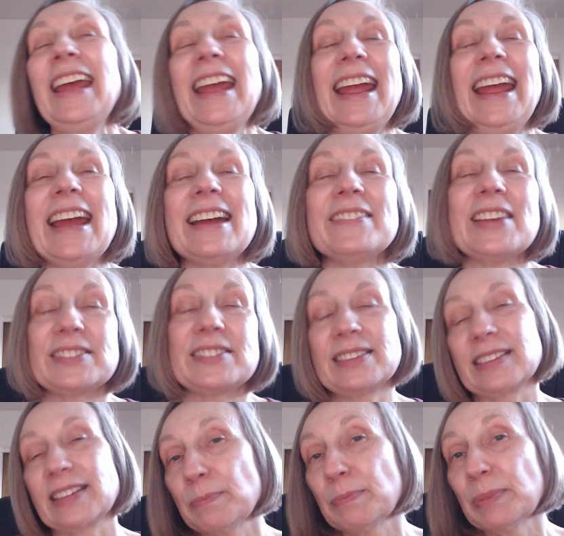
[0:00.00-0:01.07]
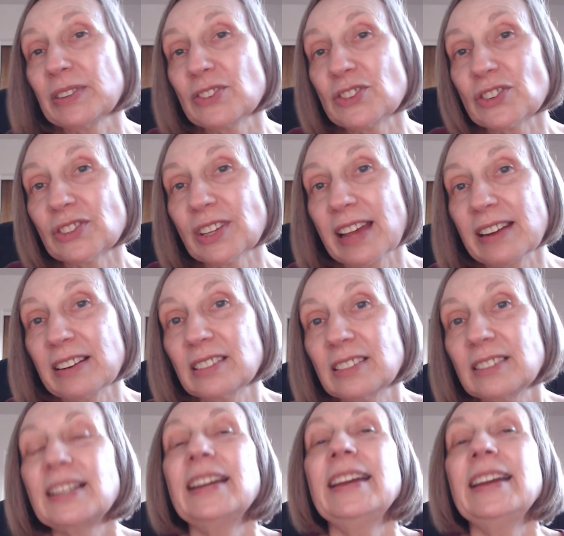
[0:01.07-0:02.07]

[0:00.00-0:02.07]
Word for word: and that's the Kiplinger letter.